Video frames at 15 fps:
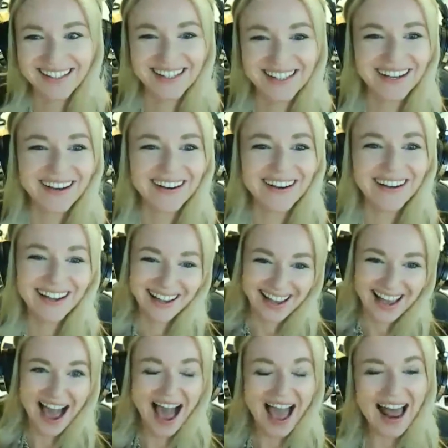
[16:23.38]
so
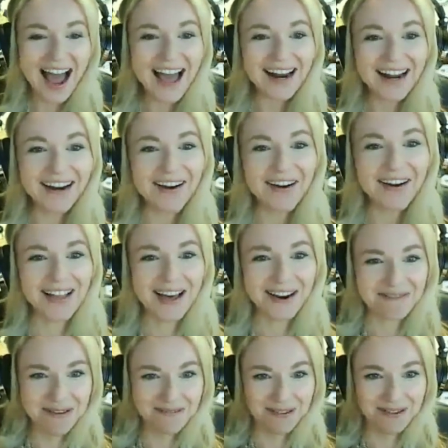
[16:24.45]
I, I don't know, a lot
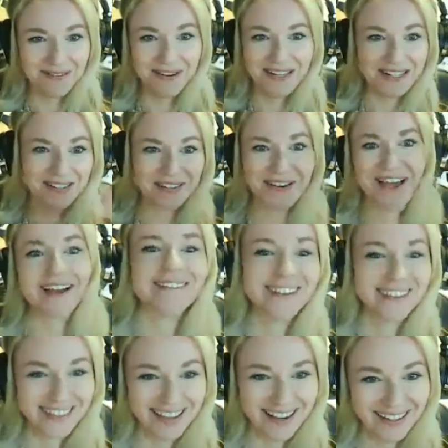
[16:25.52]
of people want to do
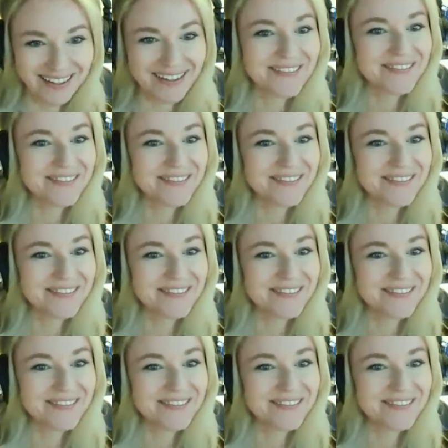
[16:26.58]
everything, you know,